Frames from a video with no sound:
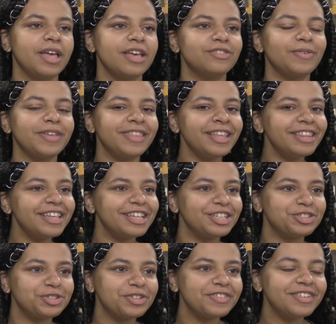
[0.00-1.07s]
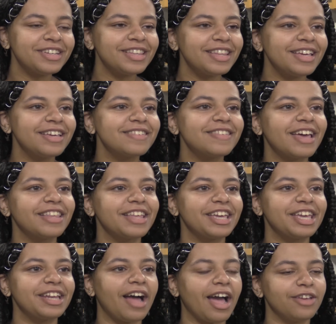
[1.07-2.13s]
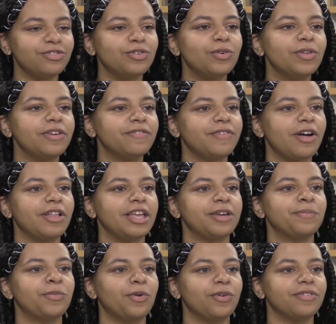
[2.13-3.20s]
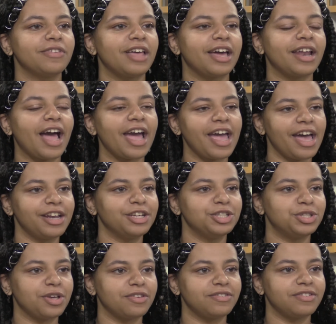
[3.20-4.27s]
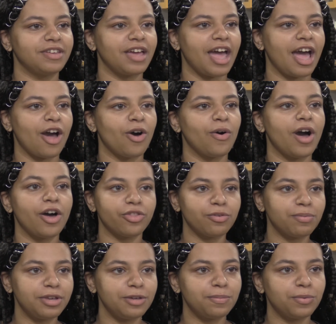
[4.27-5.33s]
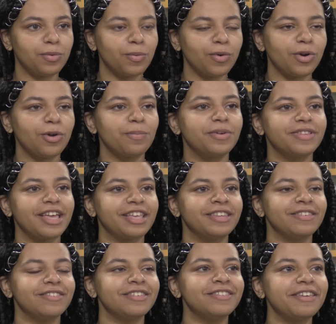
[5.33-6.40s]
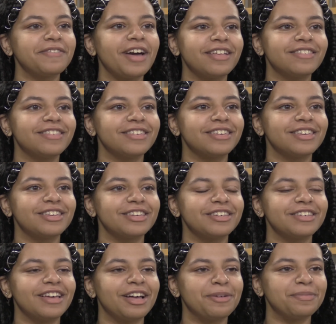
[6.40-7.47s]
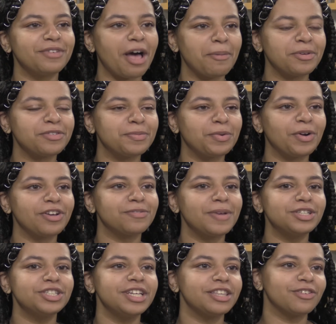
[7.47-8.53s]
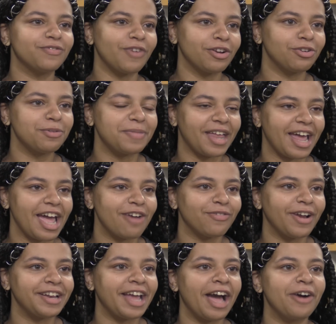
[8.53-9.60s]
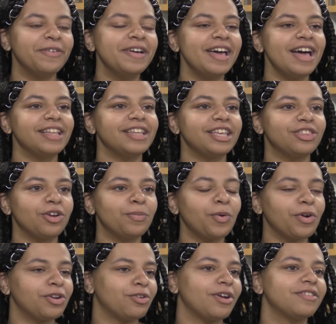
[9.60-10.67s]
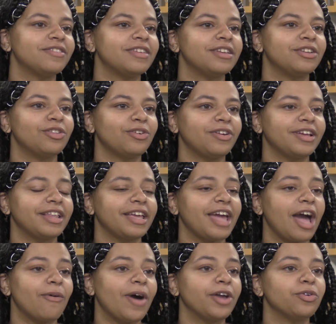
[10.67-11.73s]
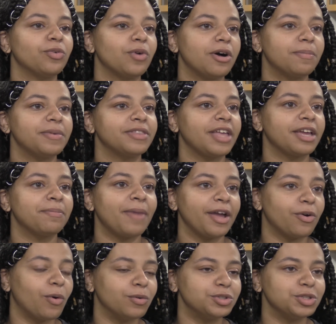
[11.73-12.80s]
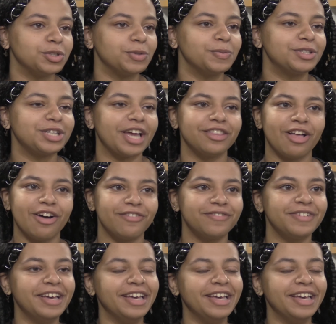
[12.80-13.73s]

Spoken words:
So I think the interesting thing is that like in high school, it felt like more that I had to adjust to how other people were. But like since I've got to Thomas More, especially like the friend group that I have right now, like they're more interested in learning like how I grew up and like my culture, which I love.